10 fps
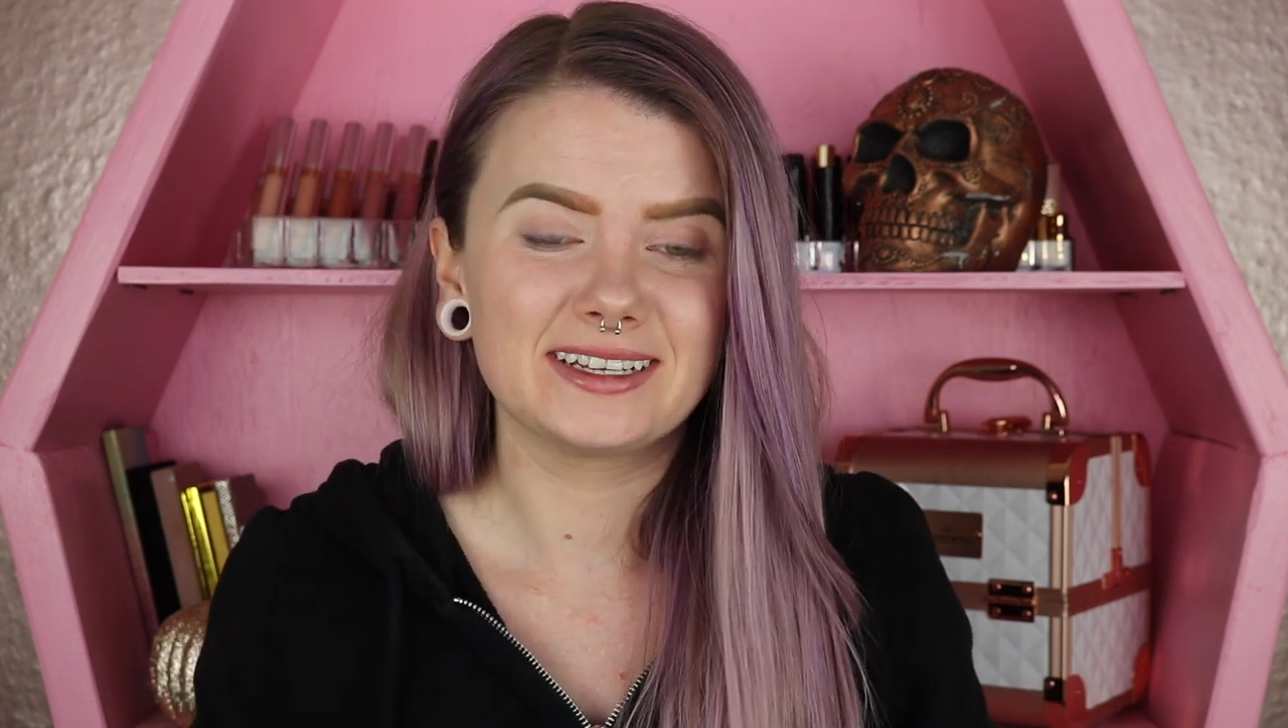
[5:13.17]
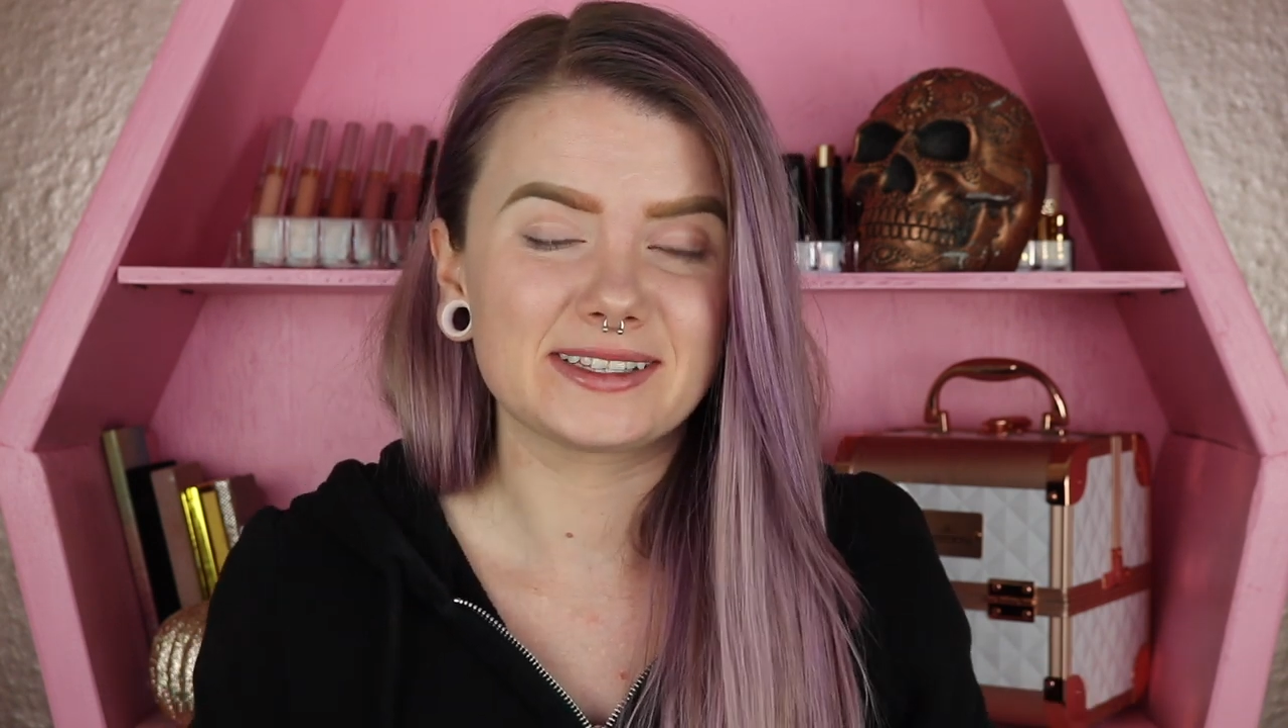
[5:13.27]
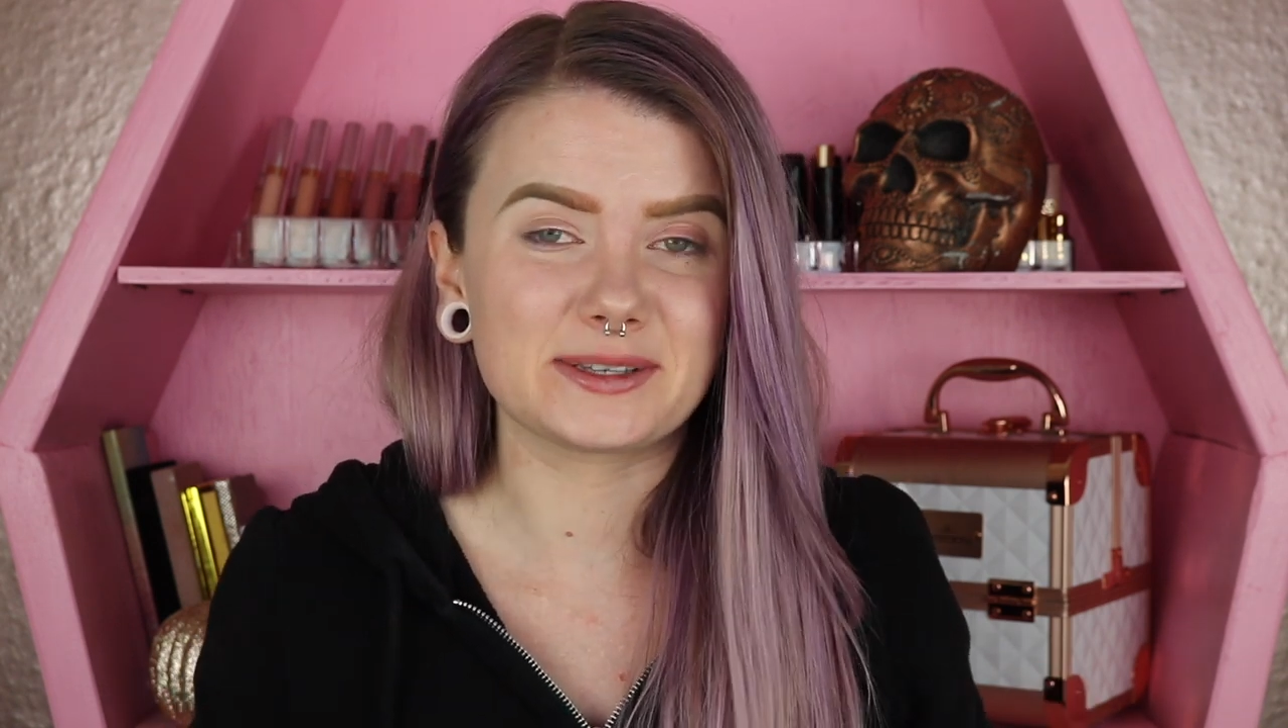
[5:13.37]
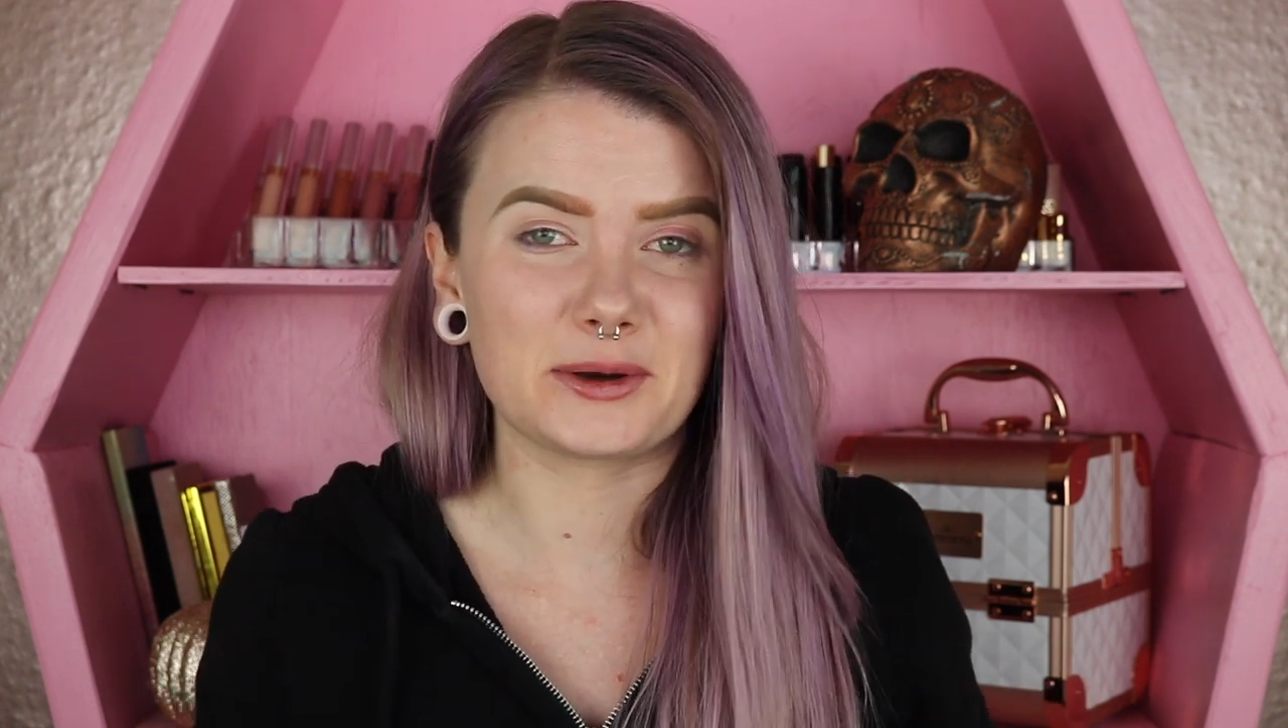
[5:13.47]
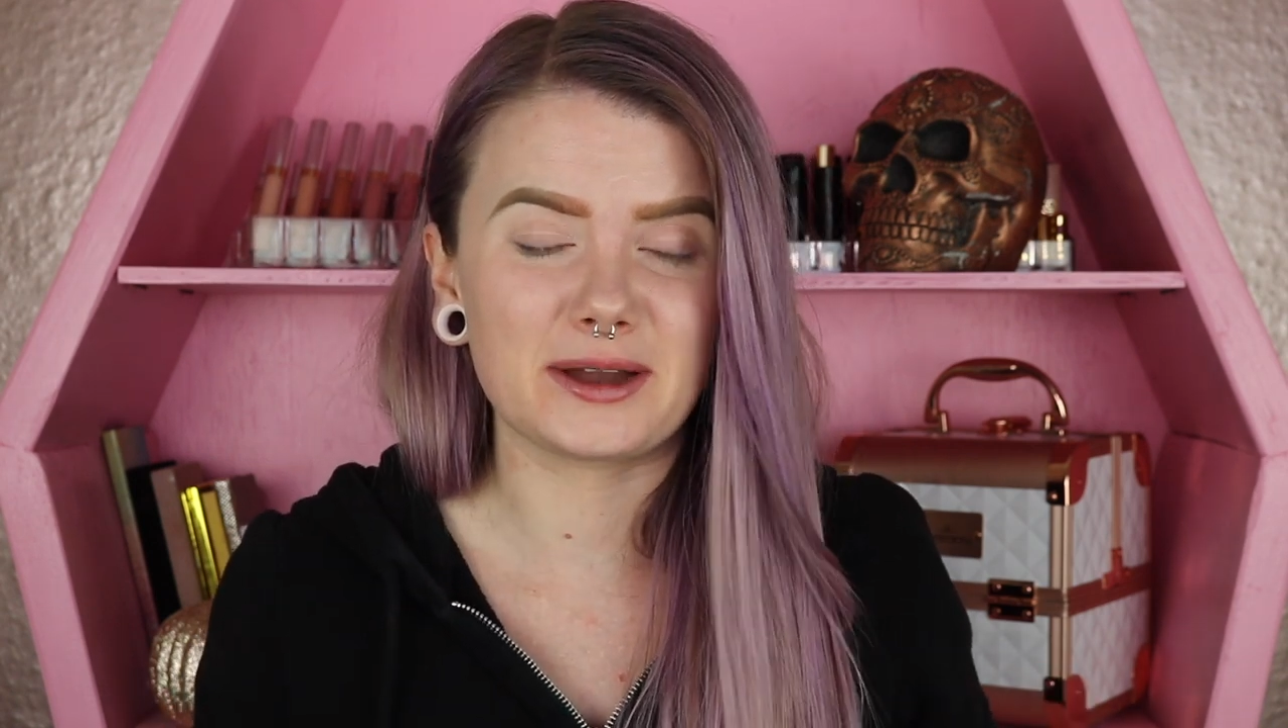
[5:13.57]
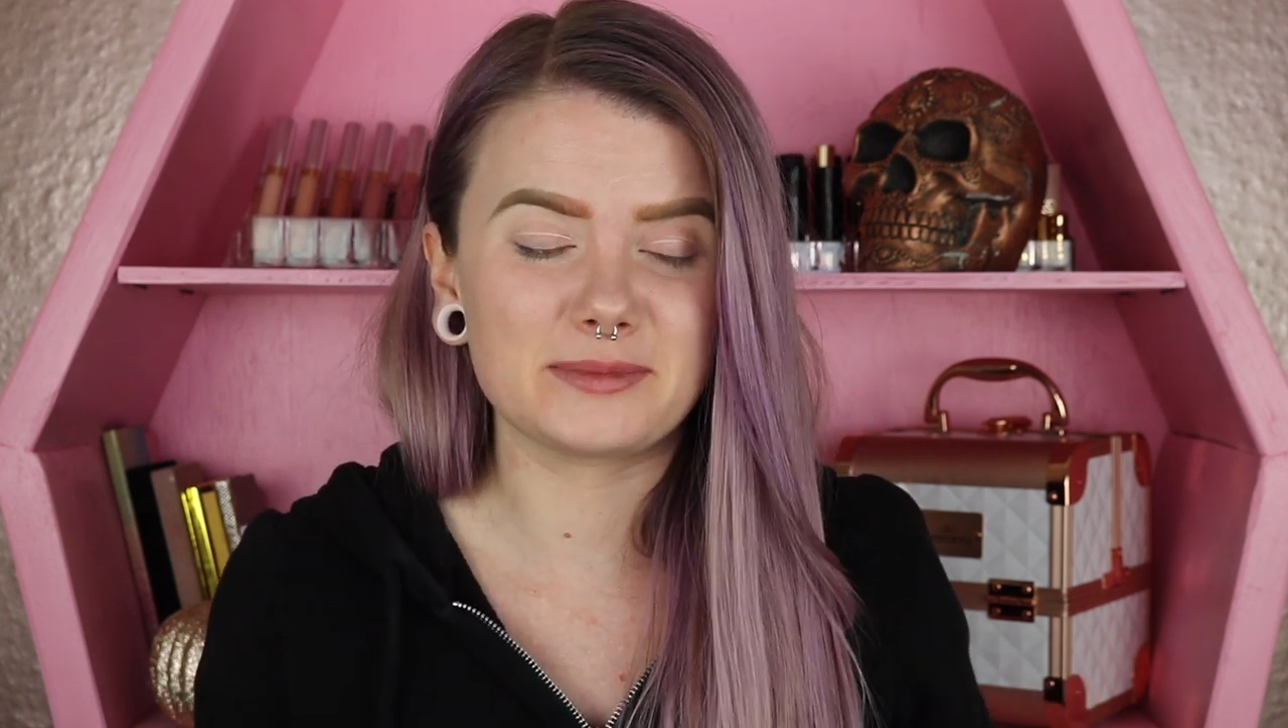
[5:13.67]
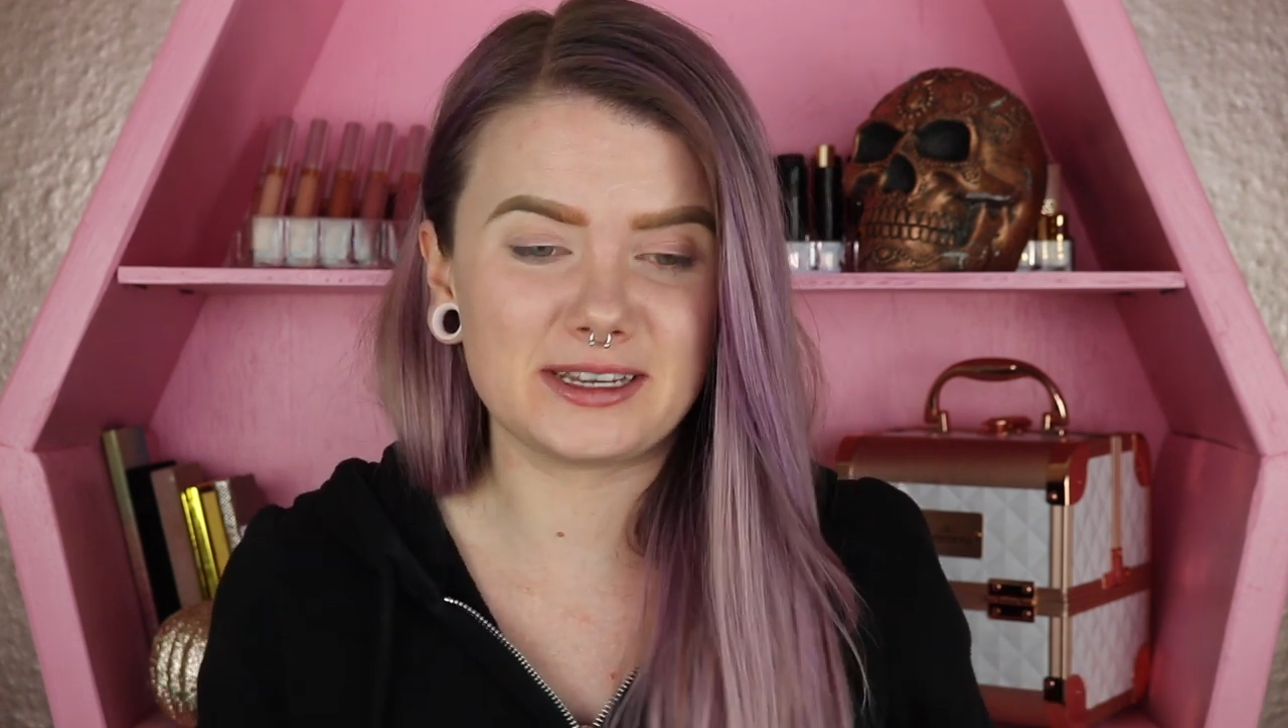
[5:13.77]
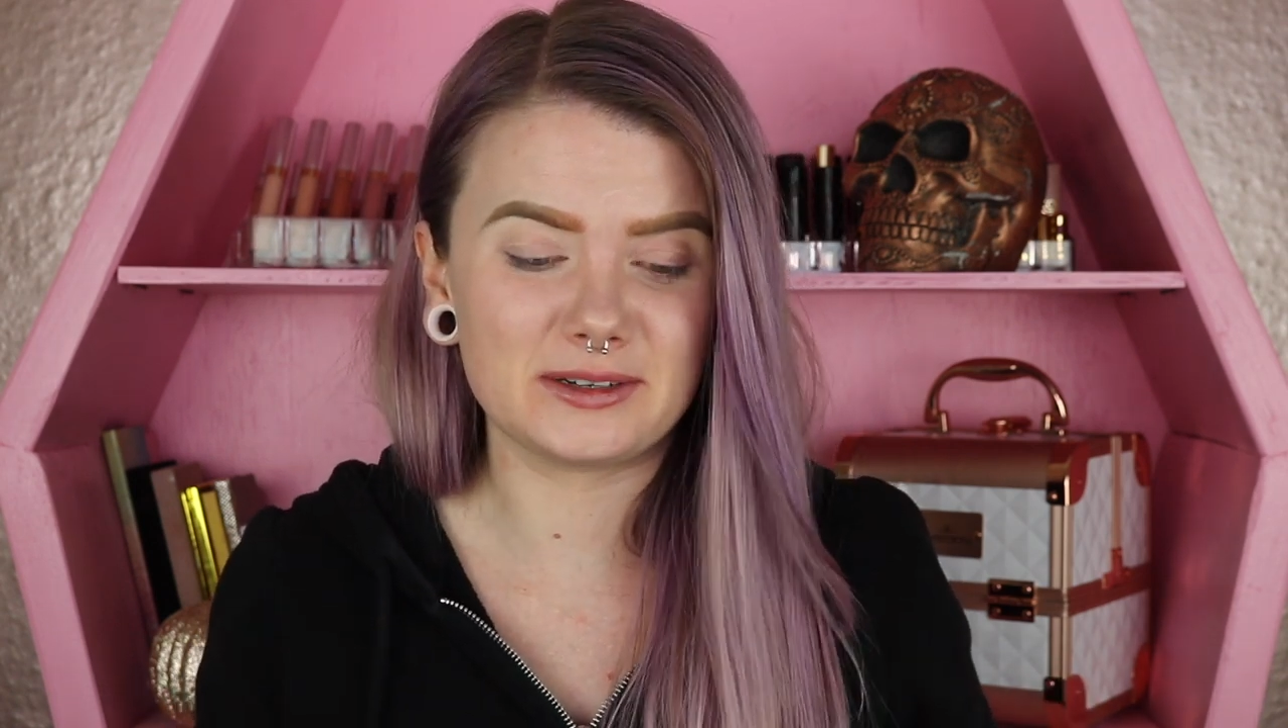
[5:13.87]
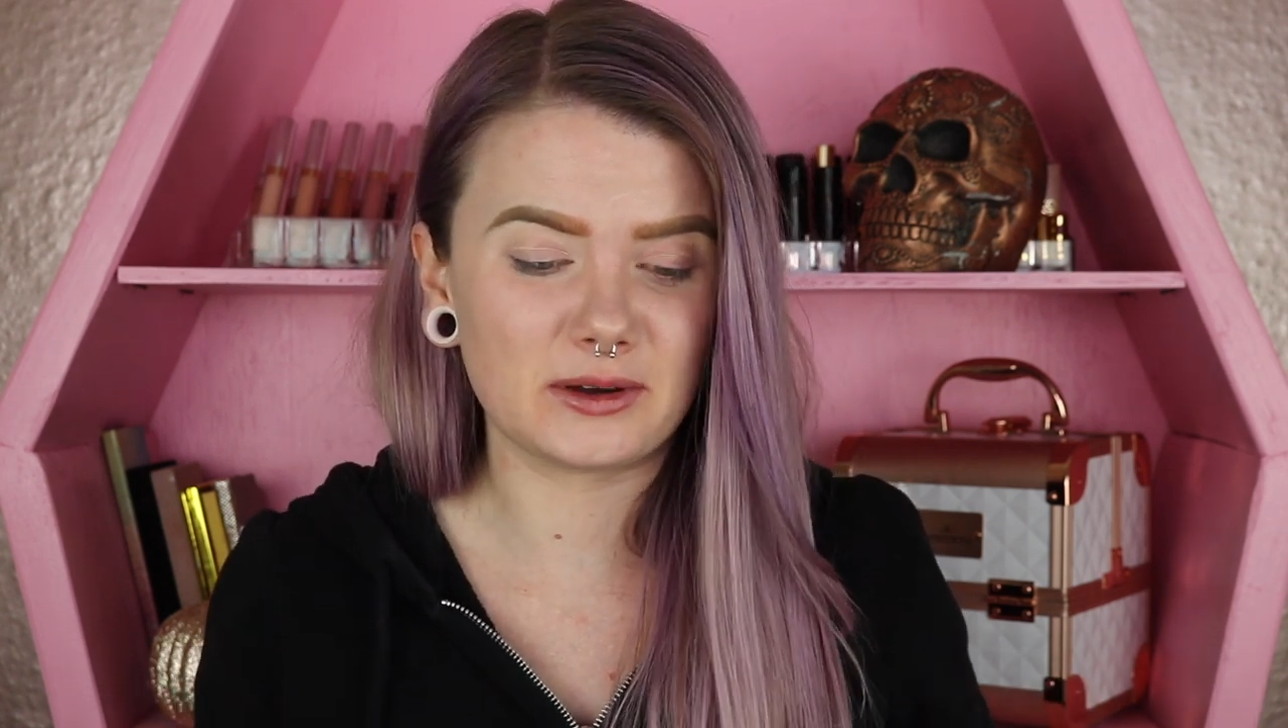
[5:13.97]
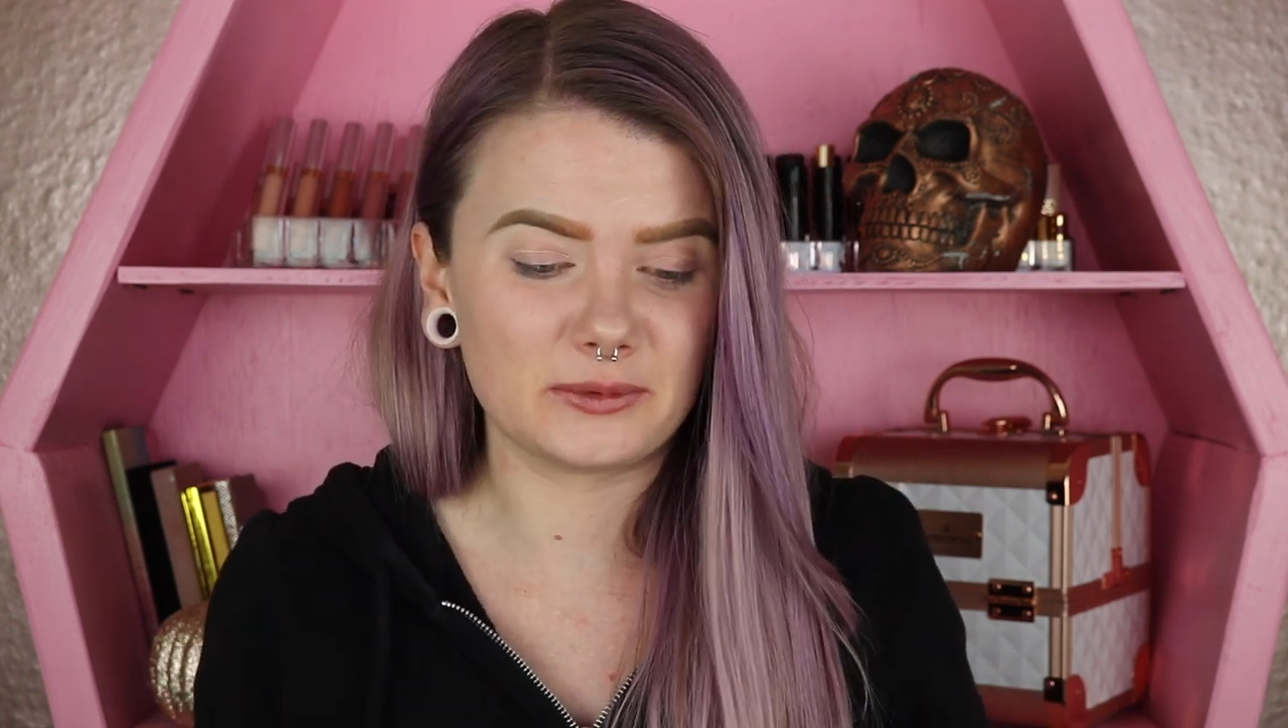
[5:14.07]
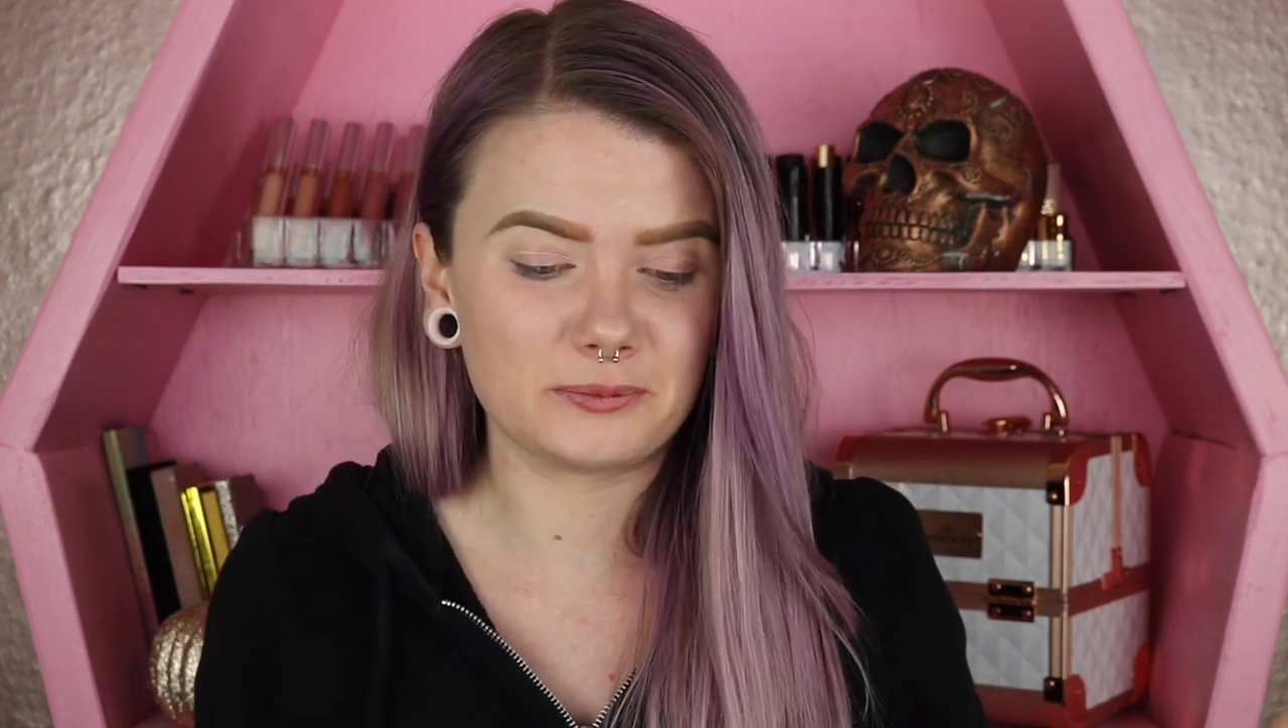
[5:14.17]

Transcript: So, I mean,